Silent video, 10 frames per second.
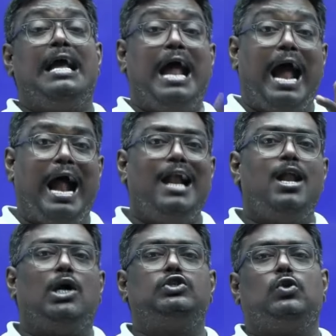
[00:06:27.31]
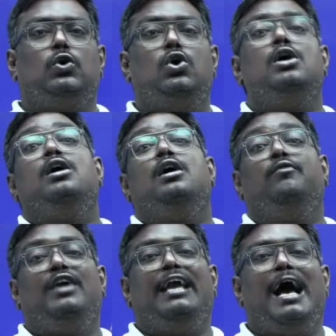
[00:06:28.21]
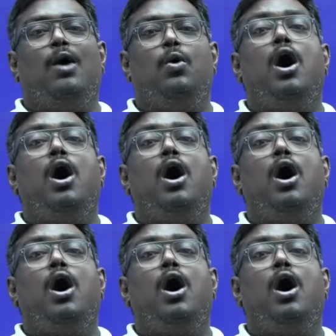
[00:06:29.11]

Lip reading: And also we have